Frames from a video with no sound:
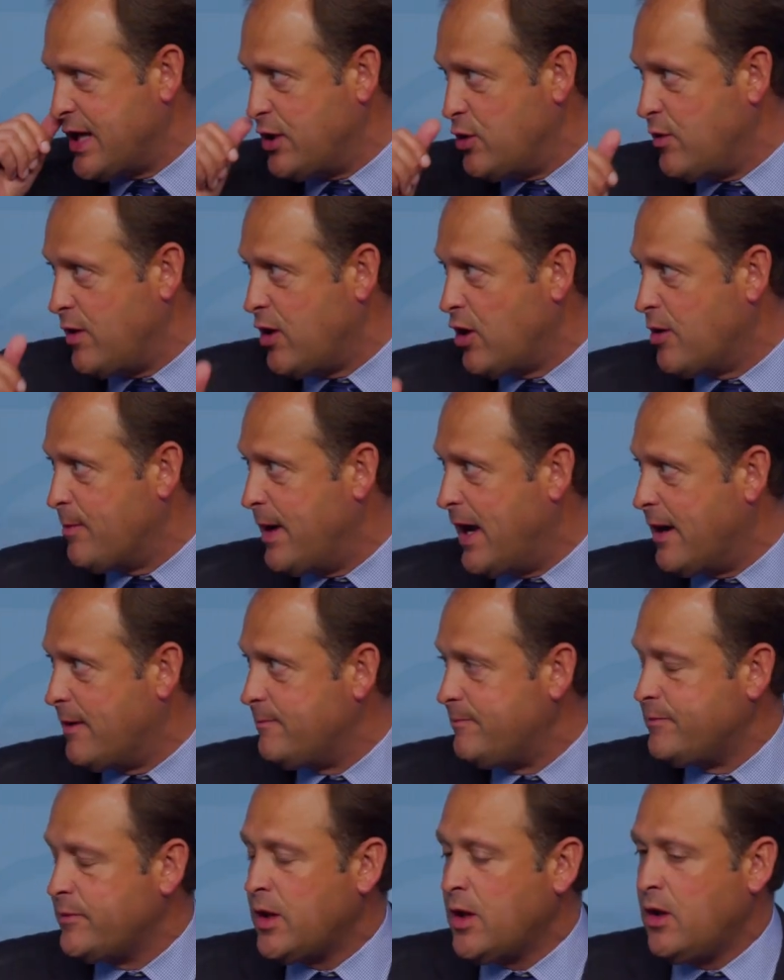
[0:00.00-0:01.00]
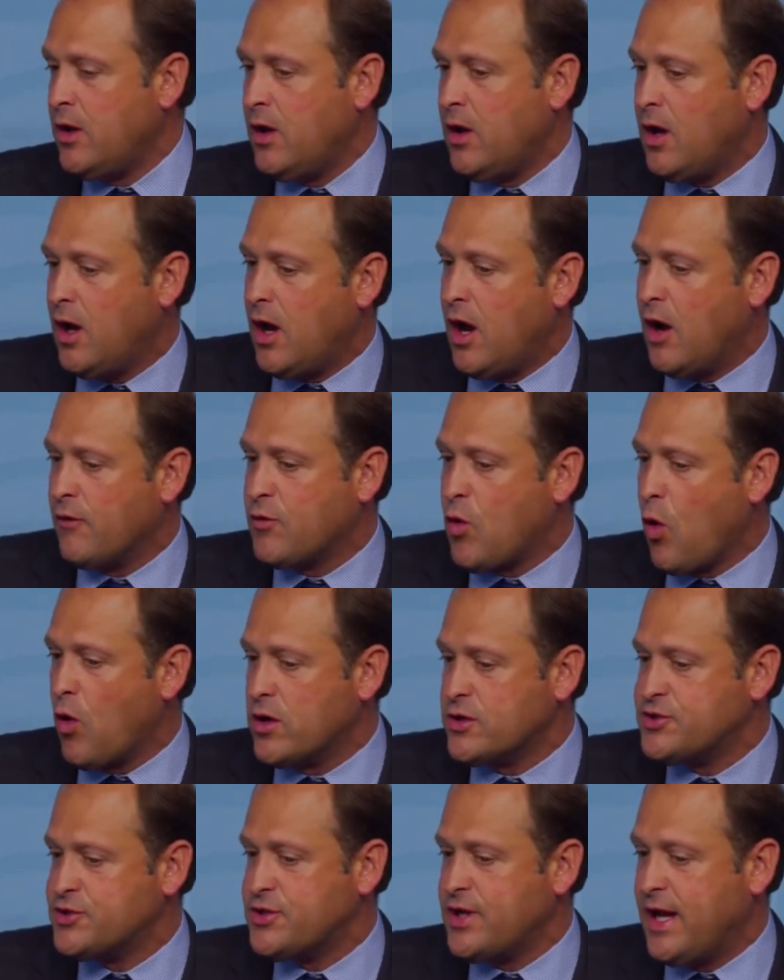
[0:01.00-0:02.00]
that you hear about. Of
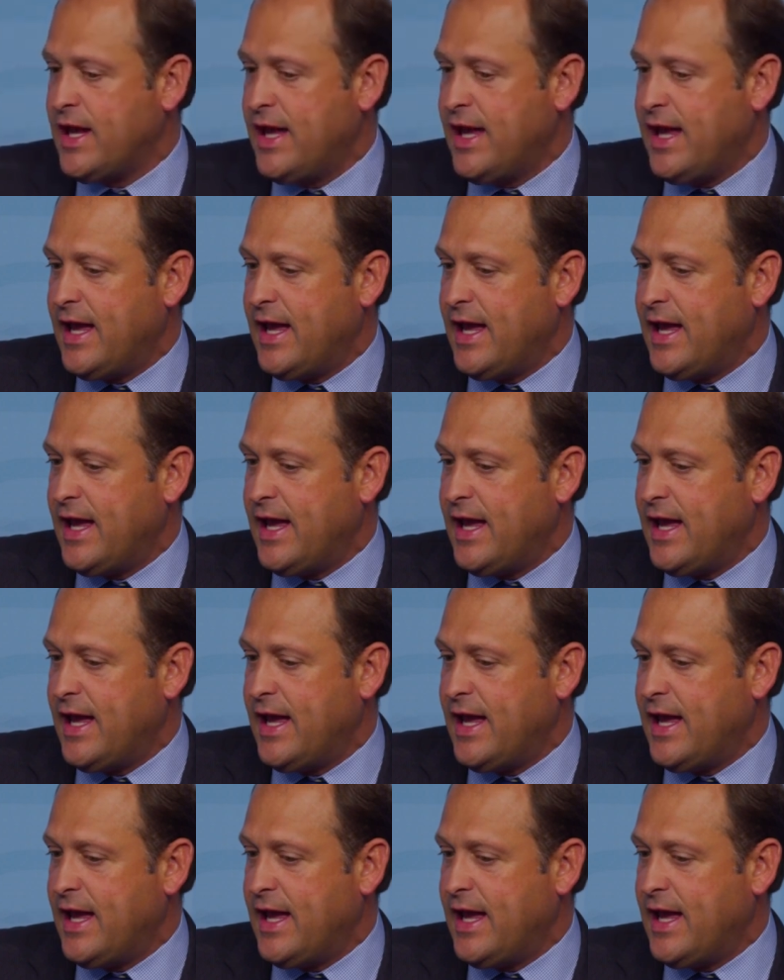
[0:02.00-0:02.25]
course,